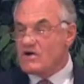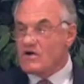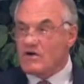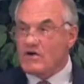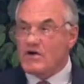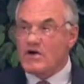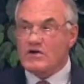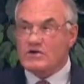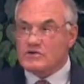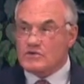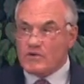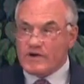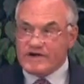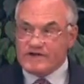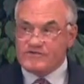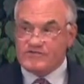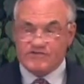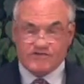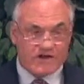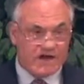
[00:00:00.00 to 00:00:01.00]
are all
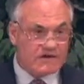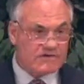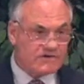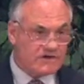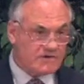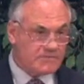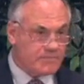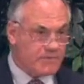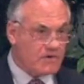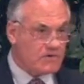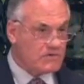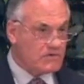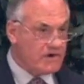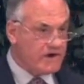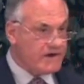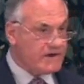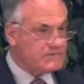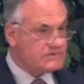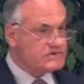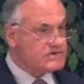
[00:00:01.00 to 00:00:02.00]
great sounding
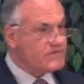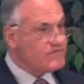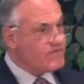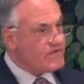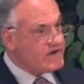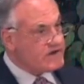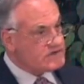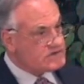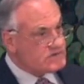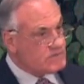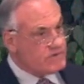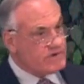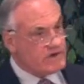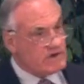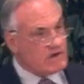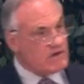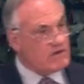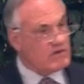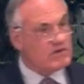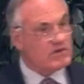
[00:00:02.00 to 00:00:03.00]
programs and things that we
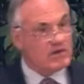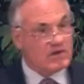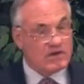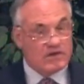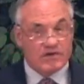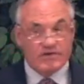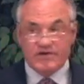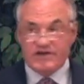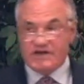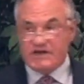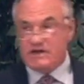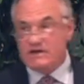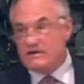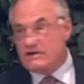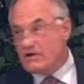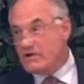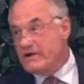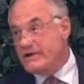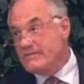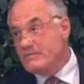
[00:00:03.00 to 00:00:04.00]
all
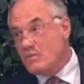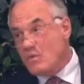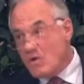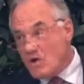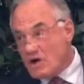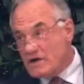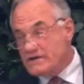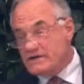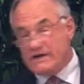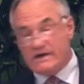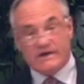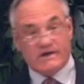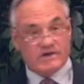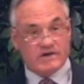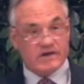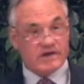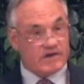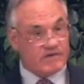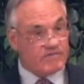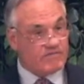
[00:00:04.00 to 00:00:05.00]
need and want
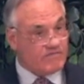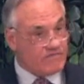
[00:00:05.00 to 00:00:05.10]
and